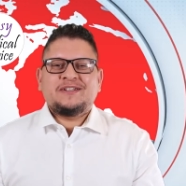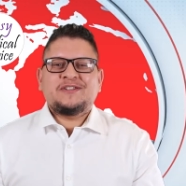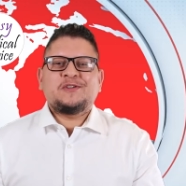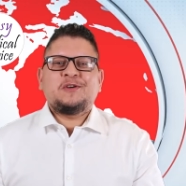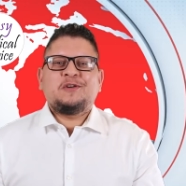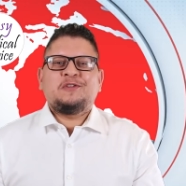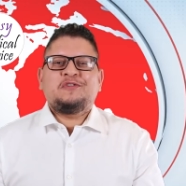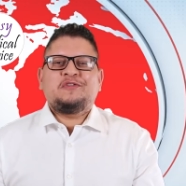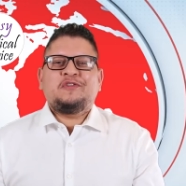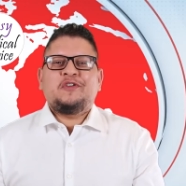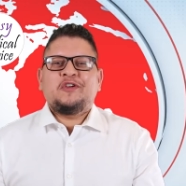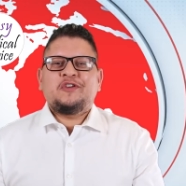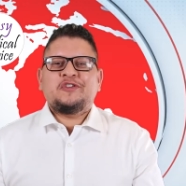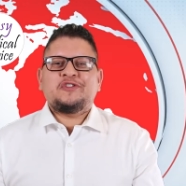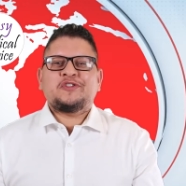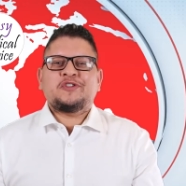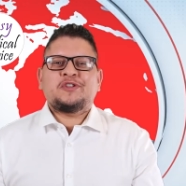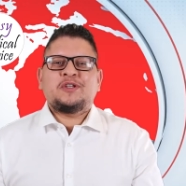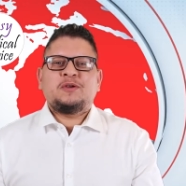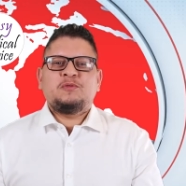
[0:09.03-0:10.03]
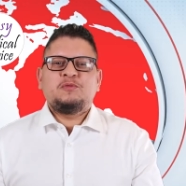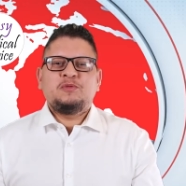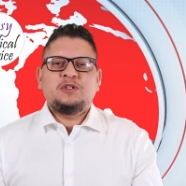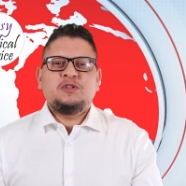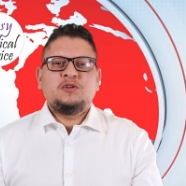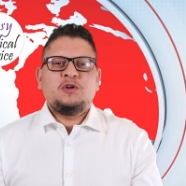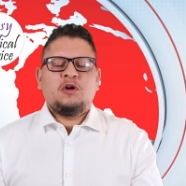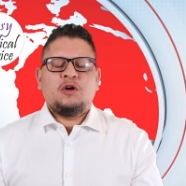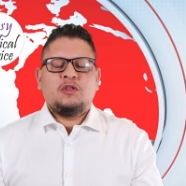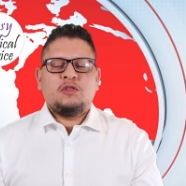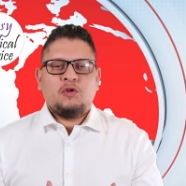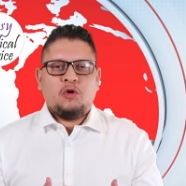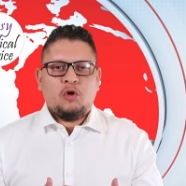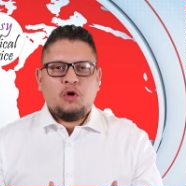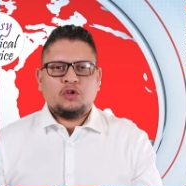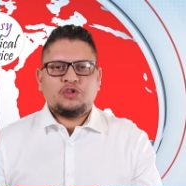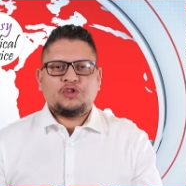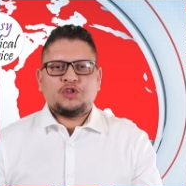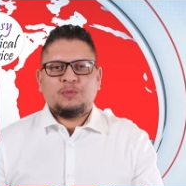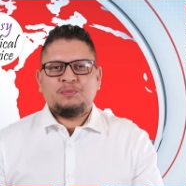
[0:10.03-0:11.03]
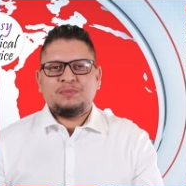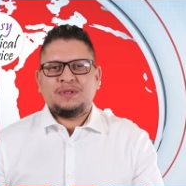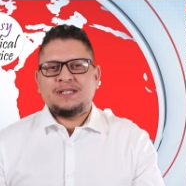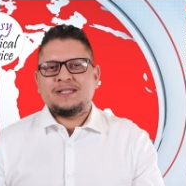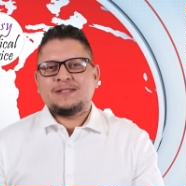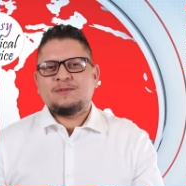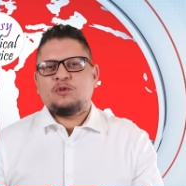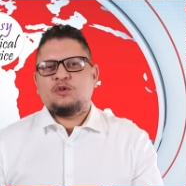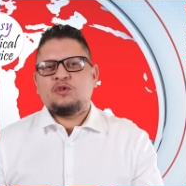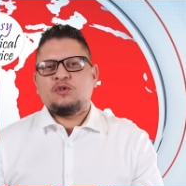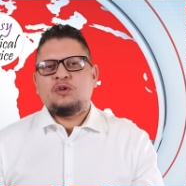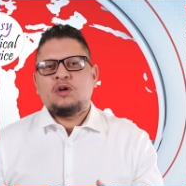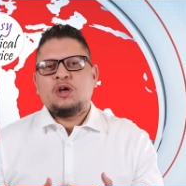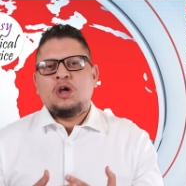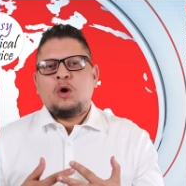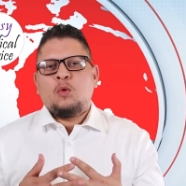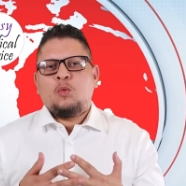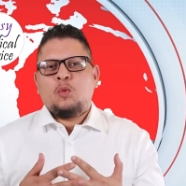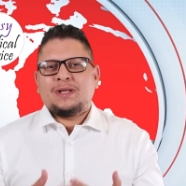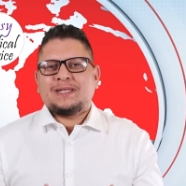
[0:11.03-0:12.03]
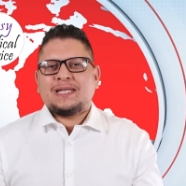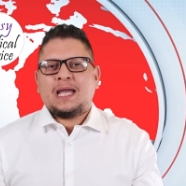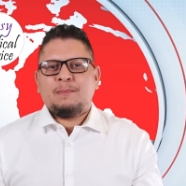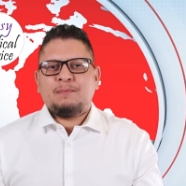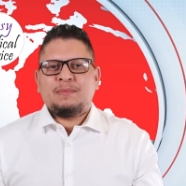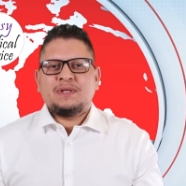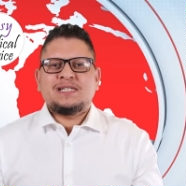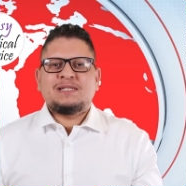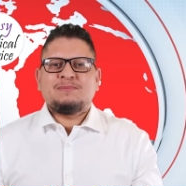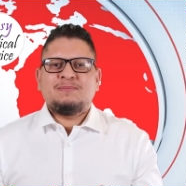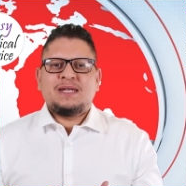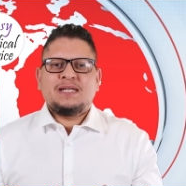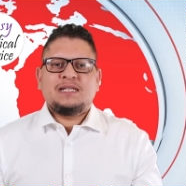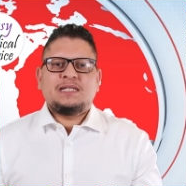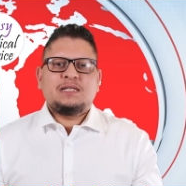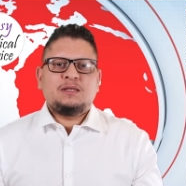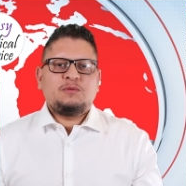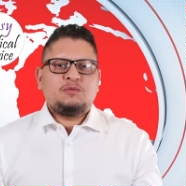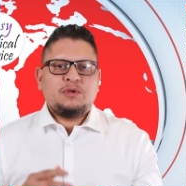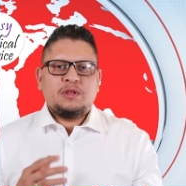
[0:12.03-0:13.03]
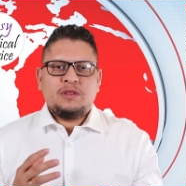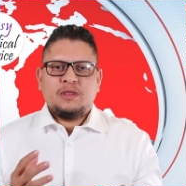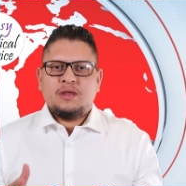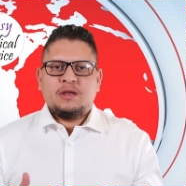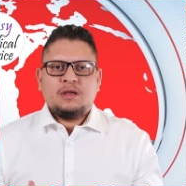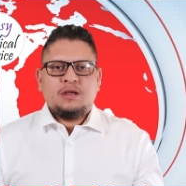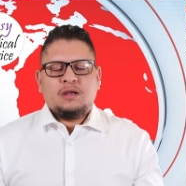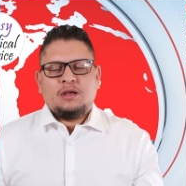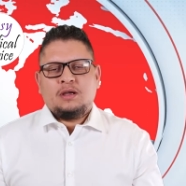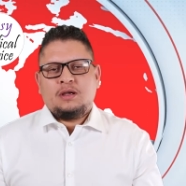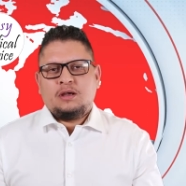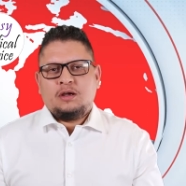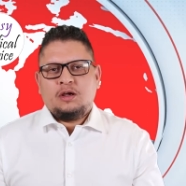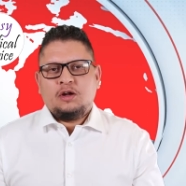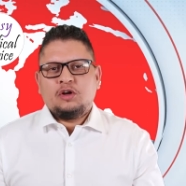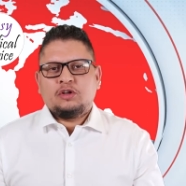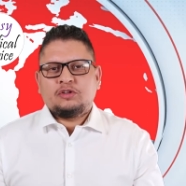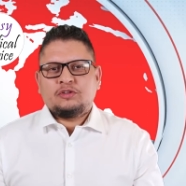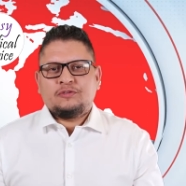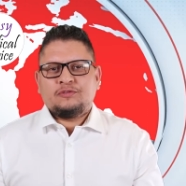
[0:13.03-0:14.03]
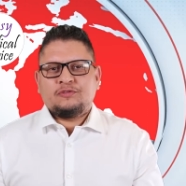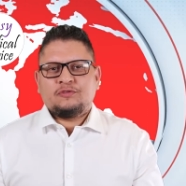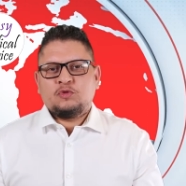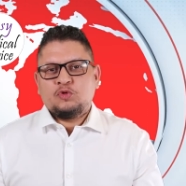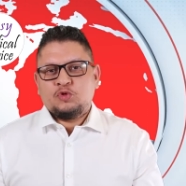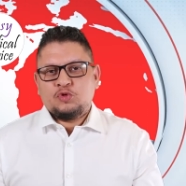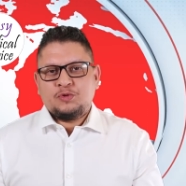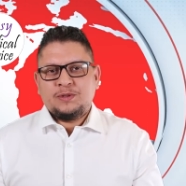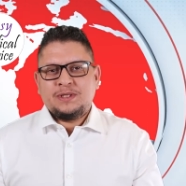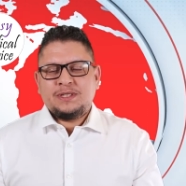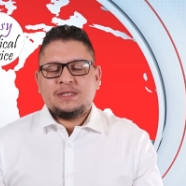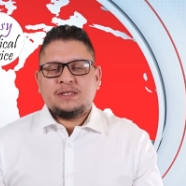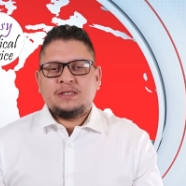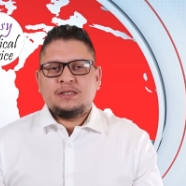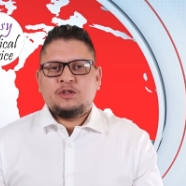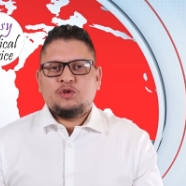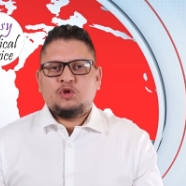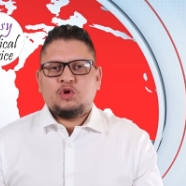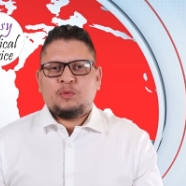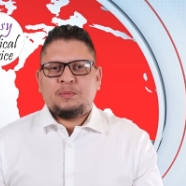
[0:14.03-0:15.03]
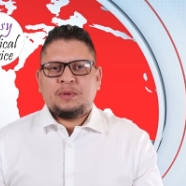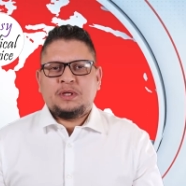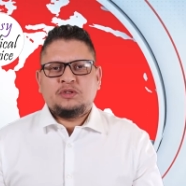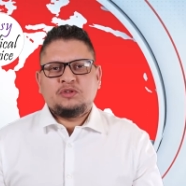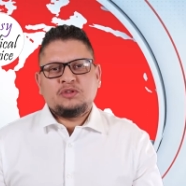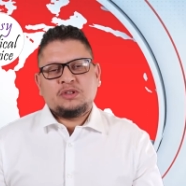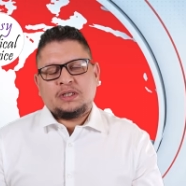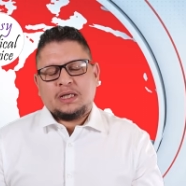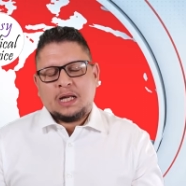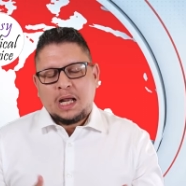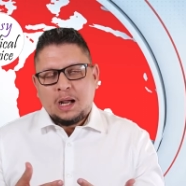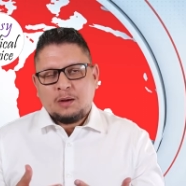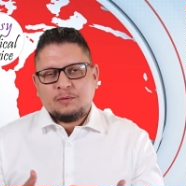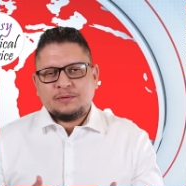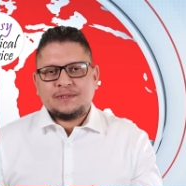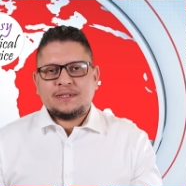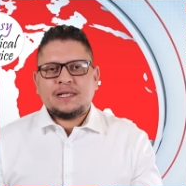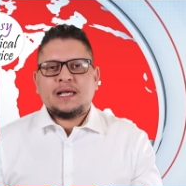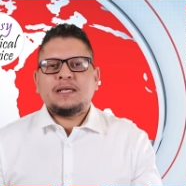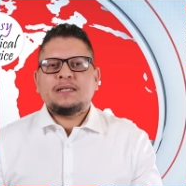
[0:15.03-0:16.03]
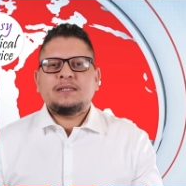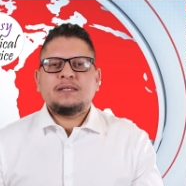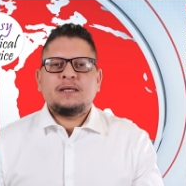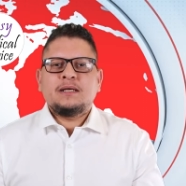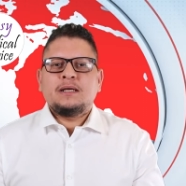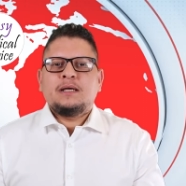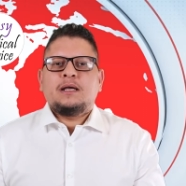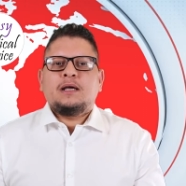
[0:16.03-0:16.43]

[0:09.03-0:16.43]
So first we'll go on the hot topics for what happens mainly with uh, a lot of countries in the European Union outside.